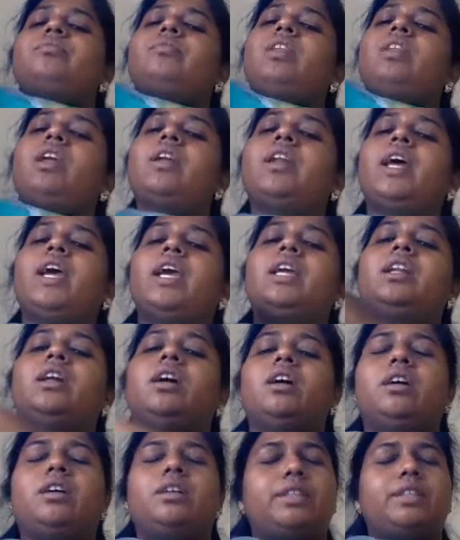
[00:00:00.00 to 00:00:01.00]

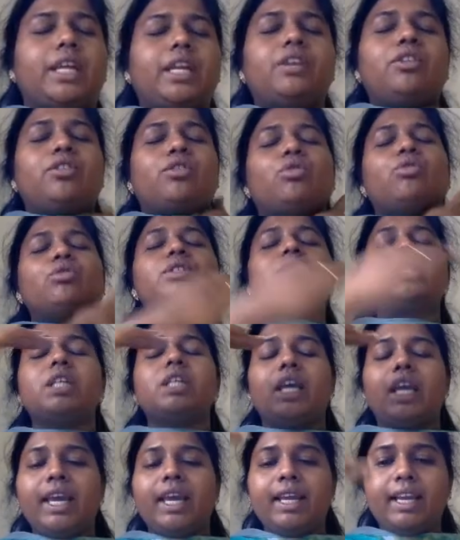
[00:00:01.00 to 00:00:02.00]
10 rows
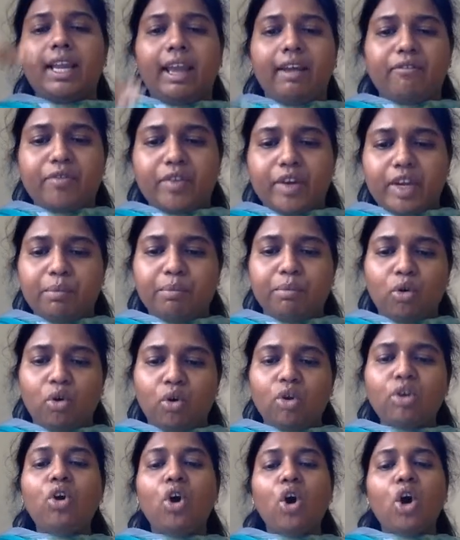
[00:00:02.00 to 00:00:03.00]
in every
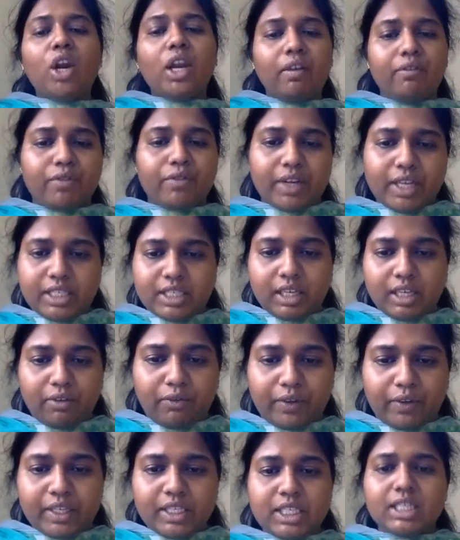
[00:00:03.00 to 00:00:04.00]
bone on every
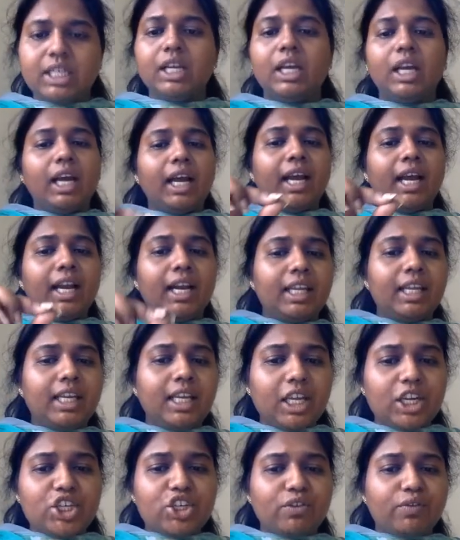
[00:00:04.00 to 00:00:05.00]
surface, and
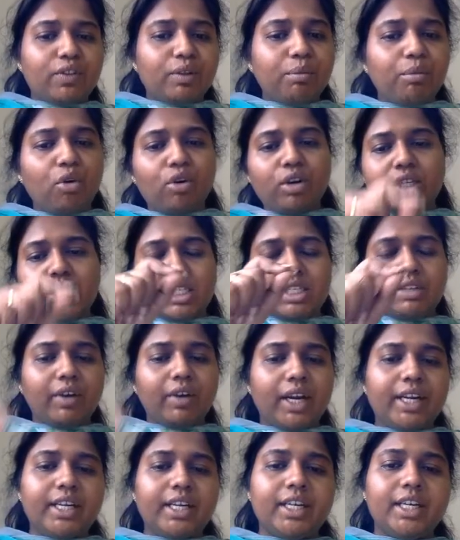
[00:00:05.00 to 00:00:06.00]
each of the bone is
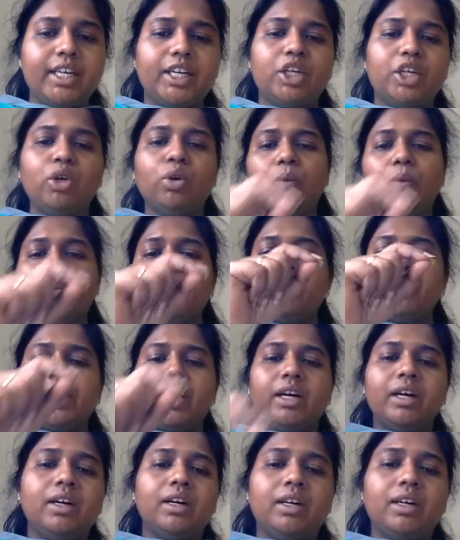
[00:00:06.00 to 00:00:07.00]
divided into
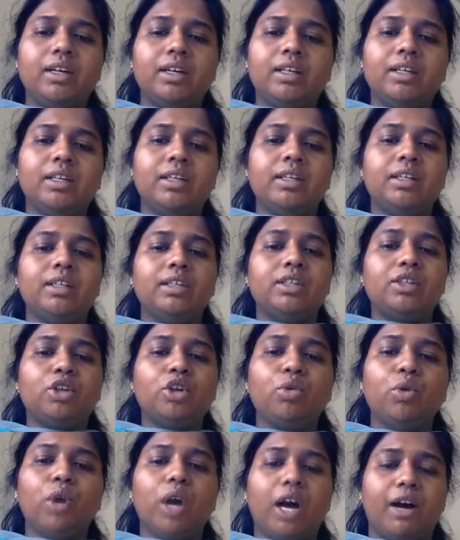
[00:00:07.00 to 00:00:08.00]

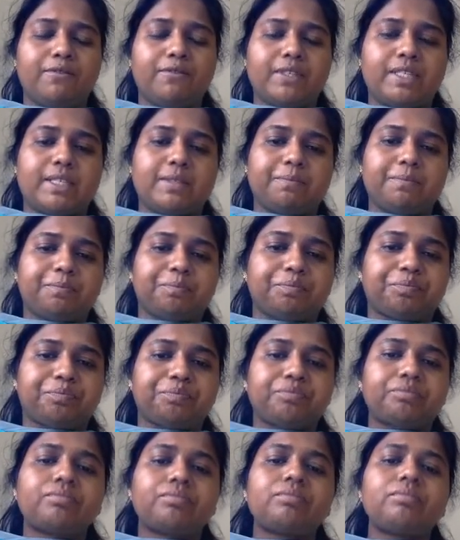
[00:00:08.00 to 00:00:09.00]
two halves
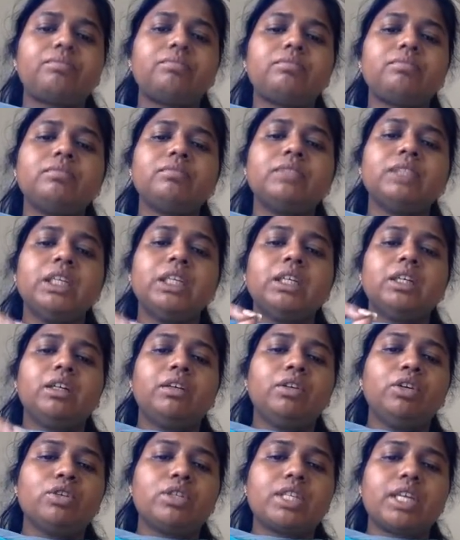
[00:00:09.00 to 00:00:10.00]

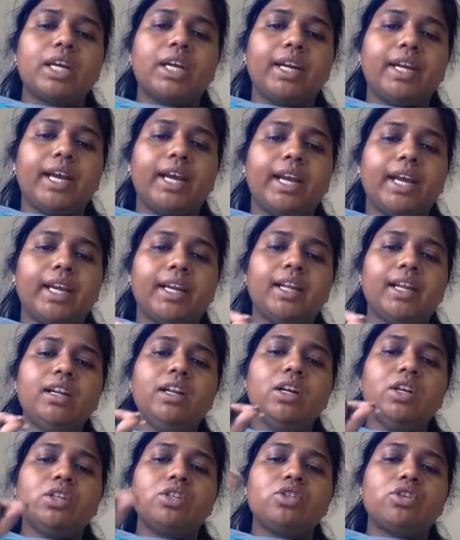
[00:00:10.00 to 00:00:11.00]
using a diagonal.
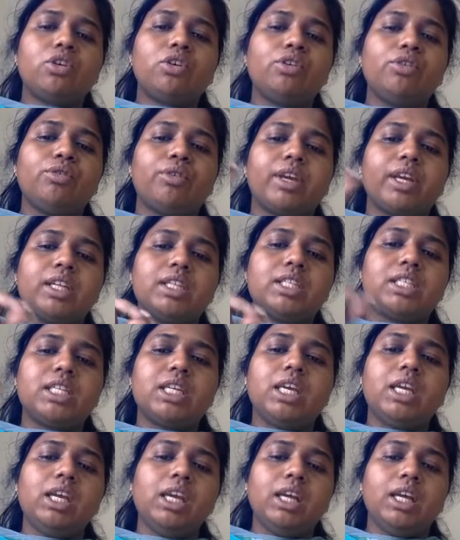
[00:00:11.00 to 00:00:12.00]
So you can
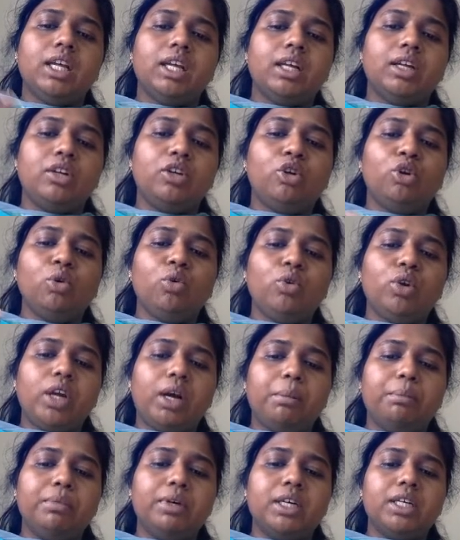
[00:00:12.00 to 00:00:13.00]
see two
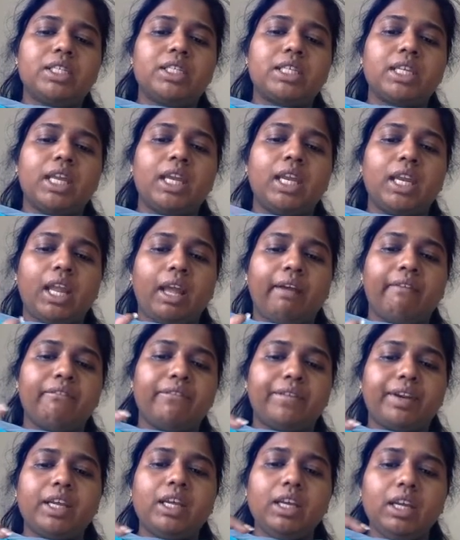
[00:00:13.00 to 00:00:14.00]
numbers in
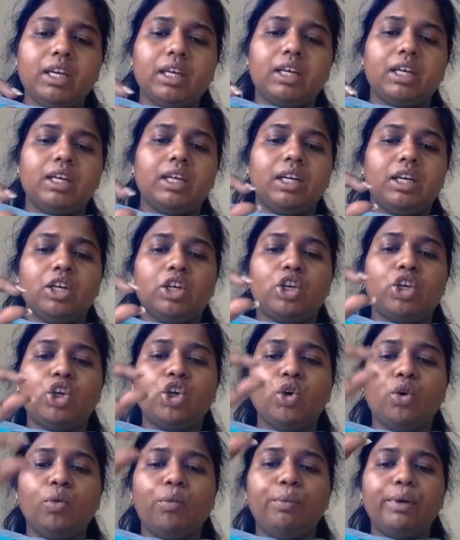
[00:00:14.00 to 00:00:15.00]
every
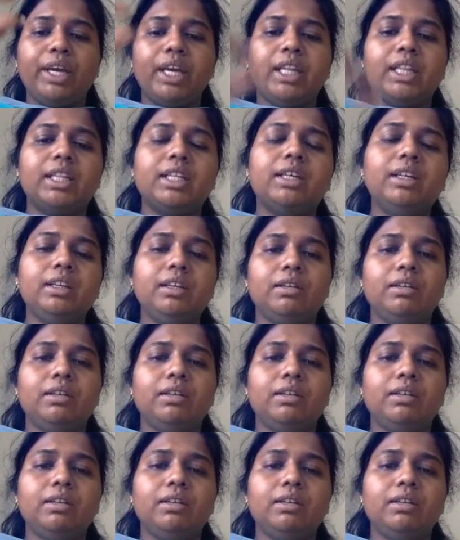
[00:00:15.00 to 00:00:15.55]
cube in the